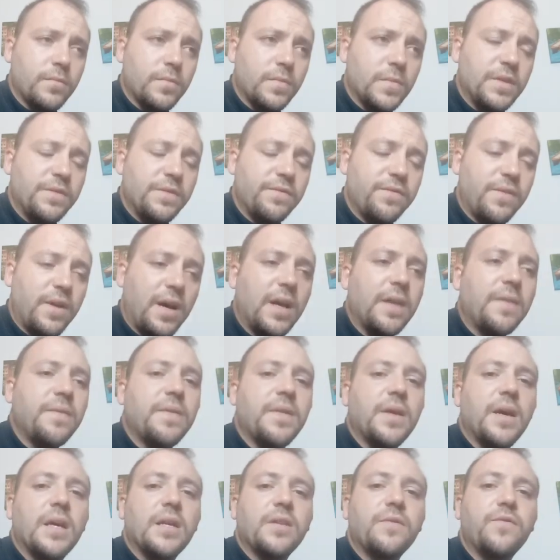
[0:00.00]
divide
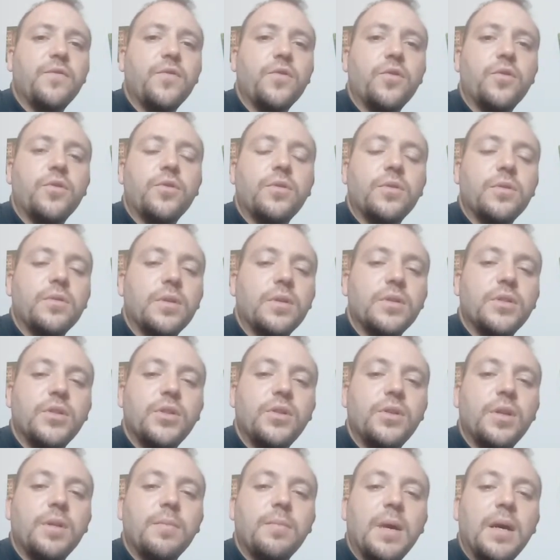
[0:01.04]
that for a
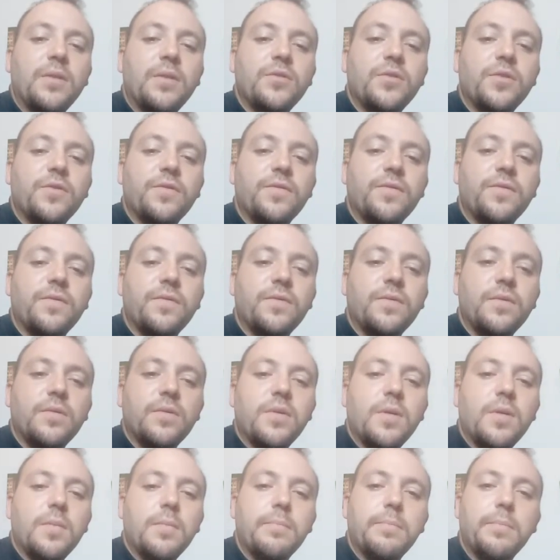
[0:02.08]
certain amount of
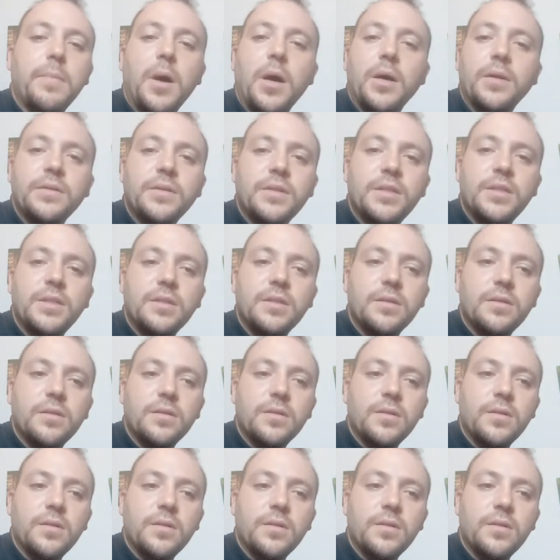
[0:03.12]
months,